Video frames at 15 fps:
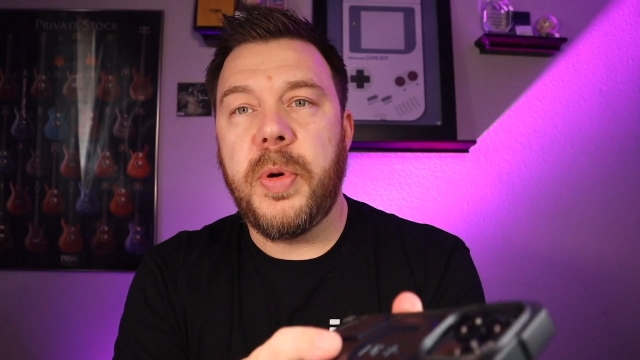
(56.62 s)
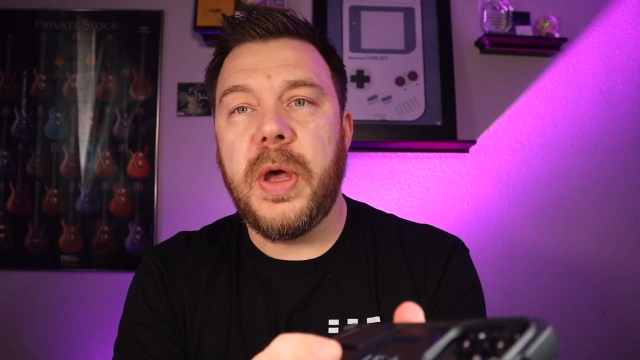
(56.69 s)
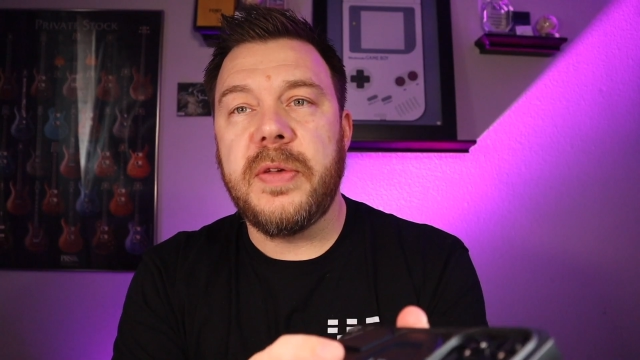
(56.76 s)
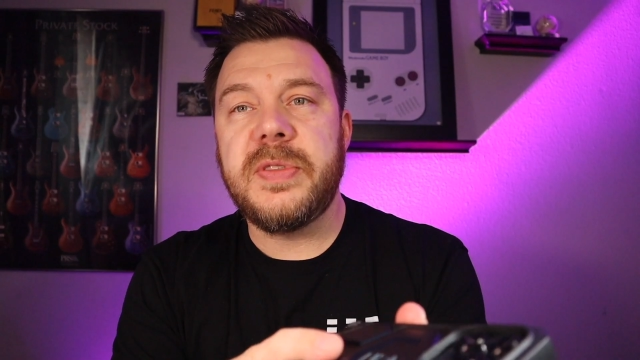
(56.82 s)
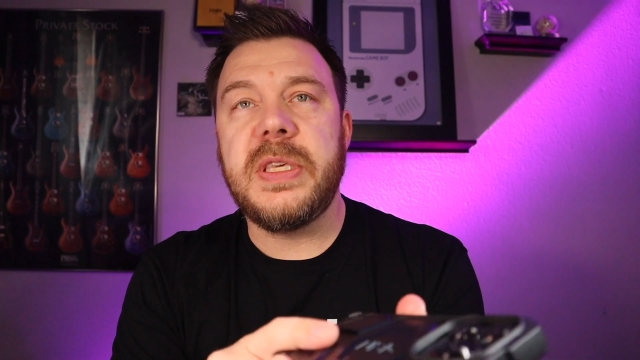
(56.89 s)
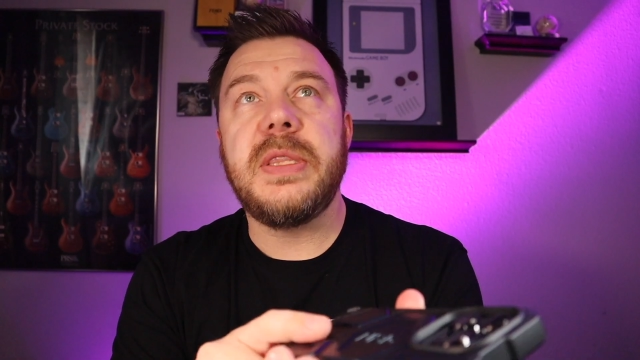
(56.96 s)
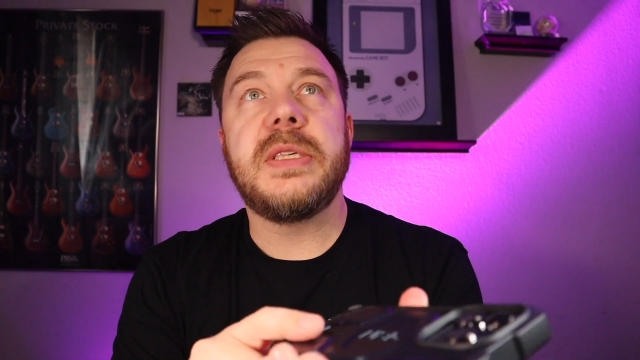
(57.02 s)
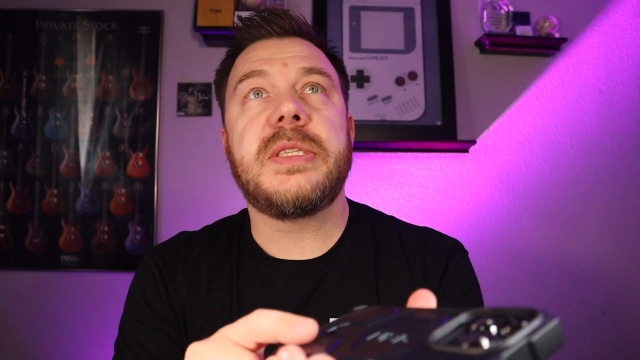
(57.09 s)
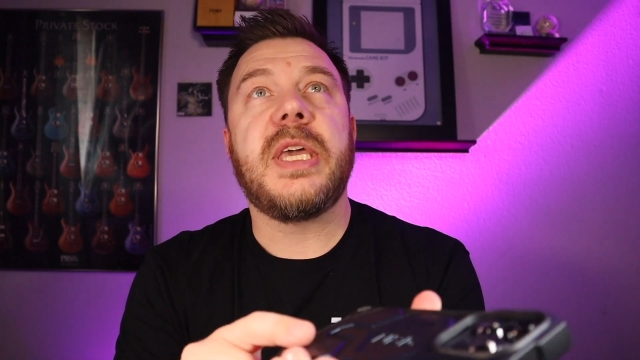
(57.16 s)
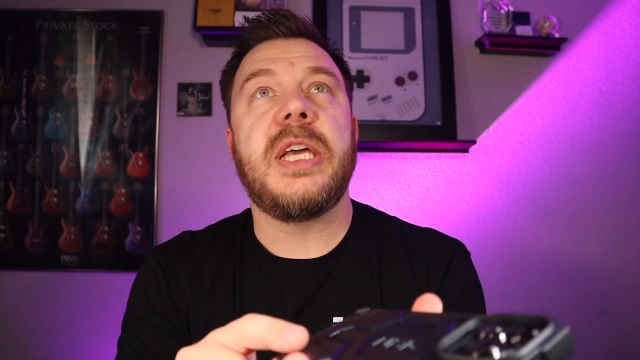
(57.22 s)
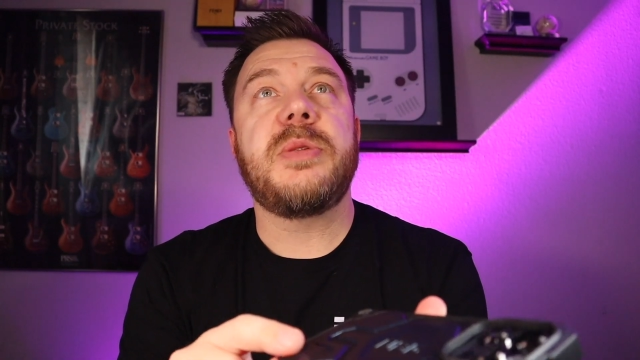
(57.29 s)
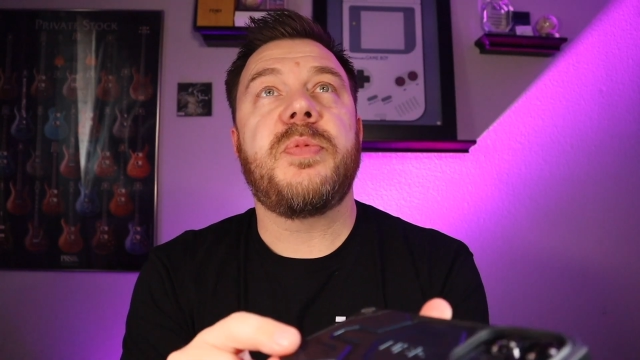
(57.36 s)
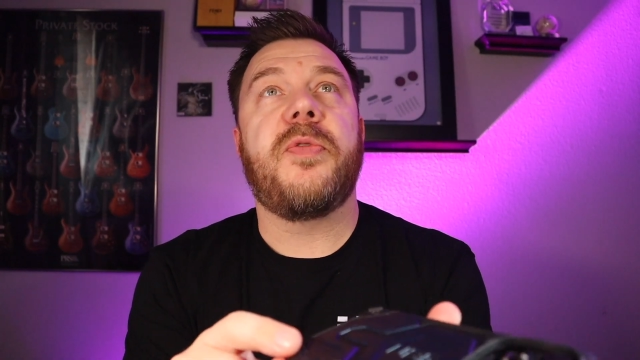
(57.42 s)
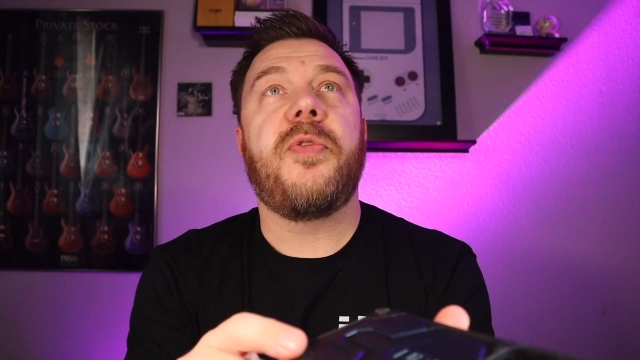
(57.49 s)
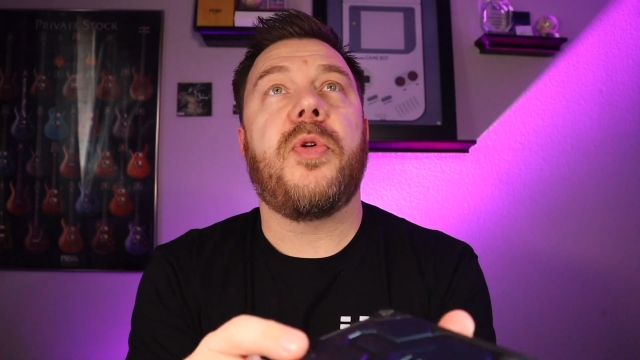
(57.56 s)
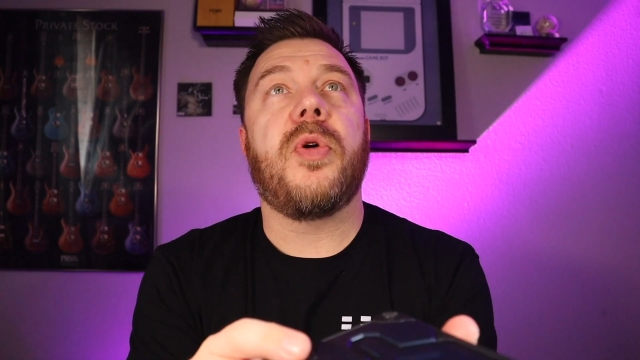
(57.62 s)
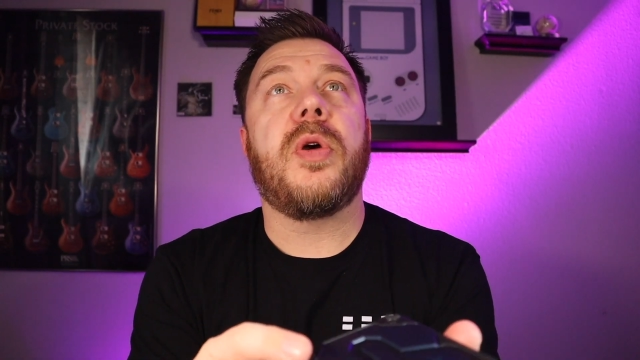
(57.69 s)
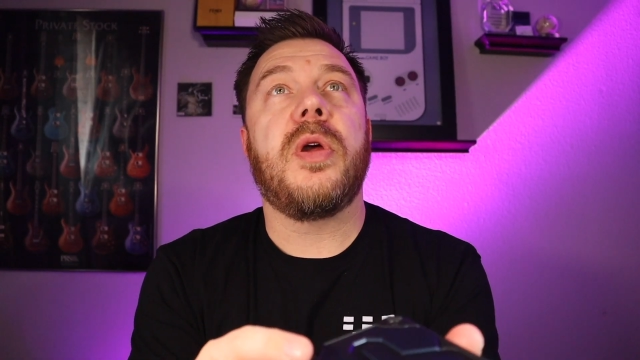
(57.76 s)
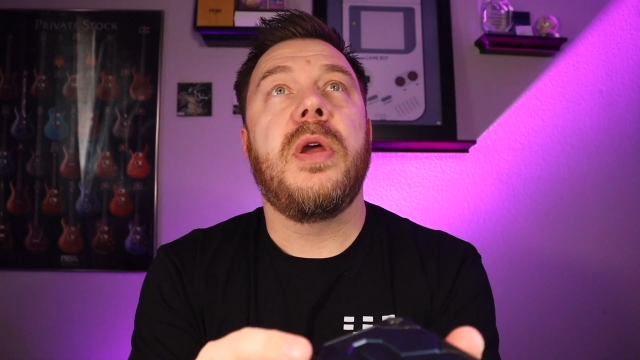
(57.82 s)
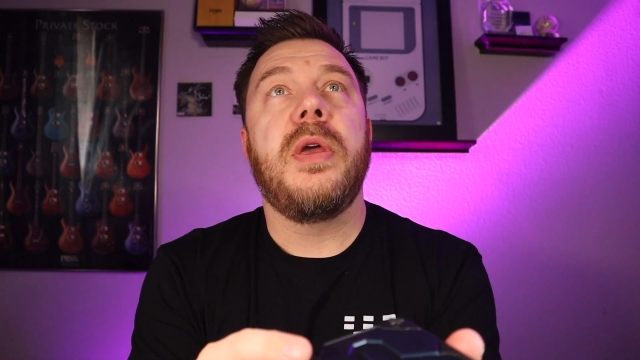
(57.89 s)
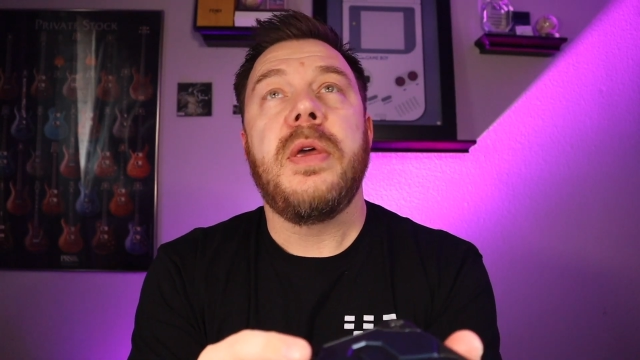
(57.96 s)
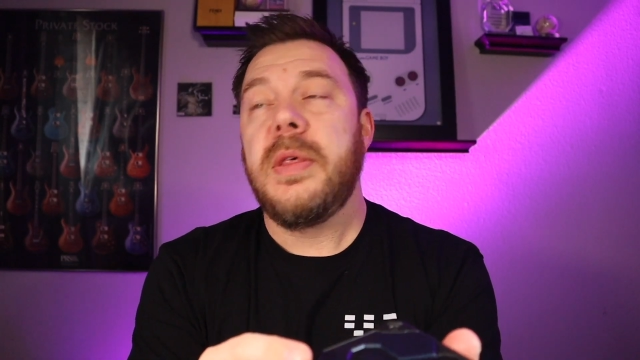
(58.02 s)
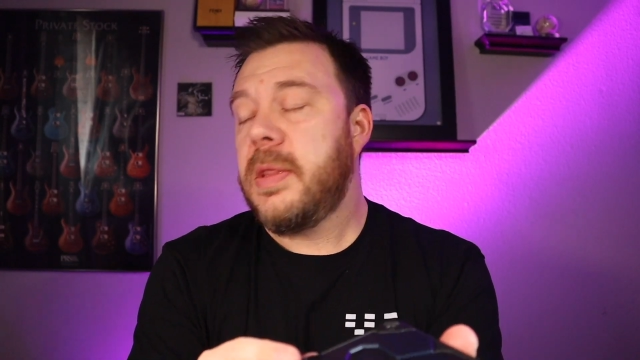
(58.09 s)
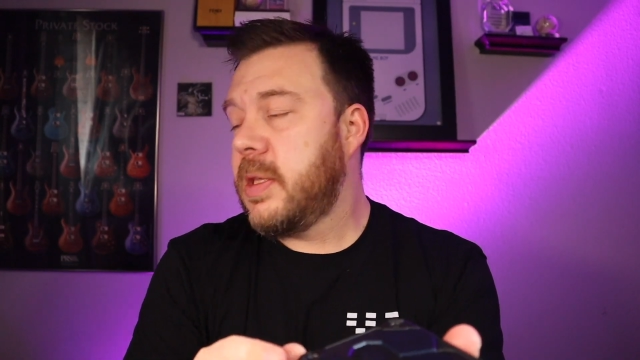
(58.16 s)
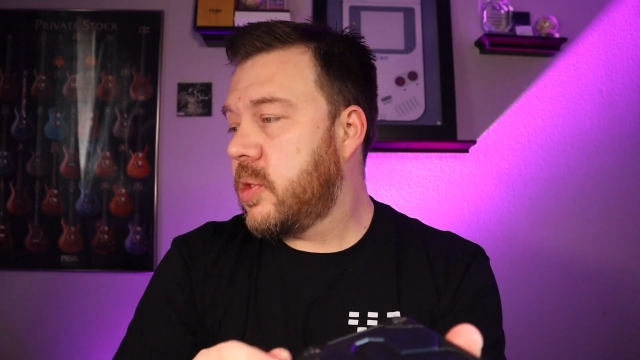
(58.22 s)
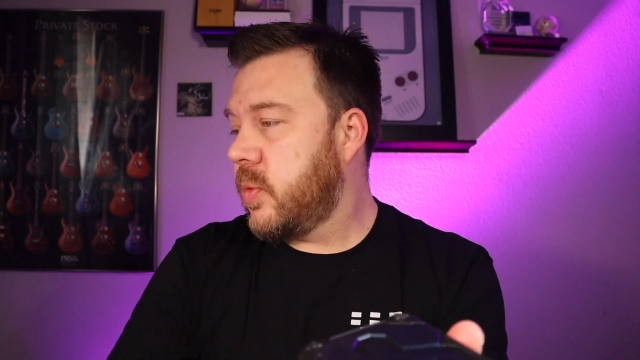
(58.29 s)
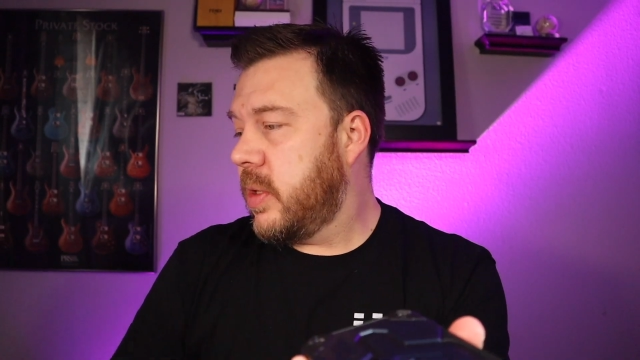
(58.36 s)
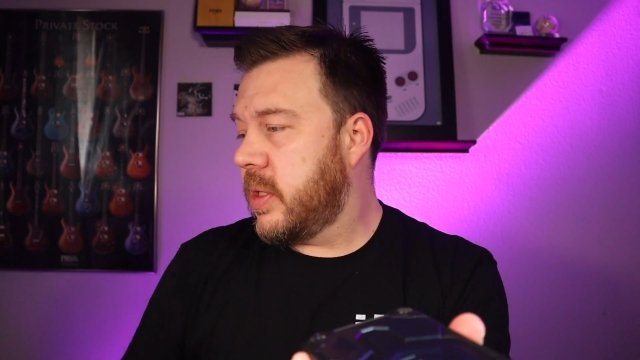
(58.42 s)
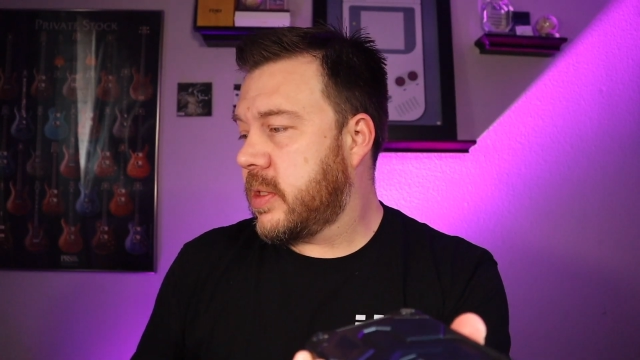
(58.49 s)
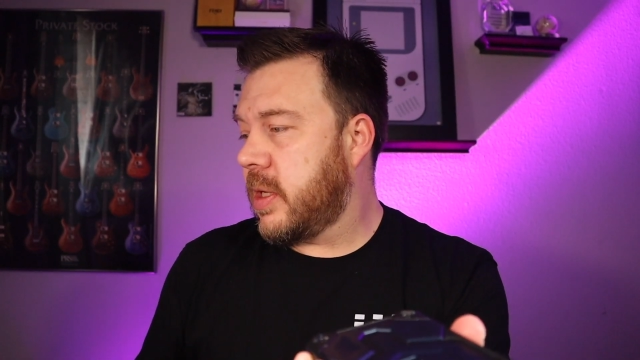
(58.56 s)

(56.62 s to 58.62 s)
probably seen this case before. This one is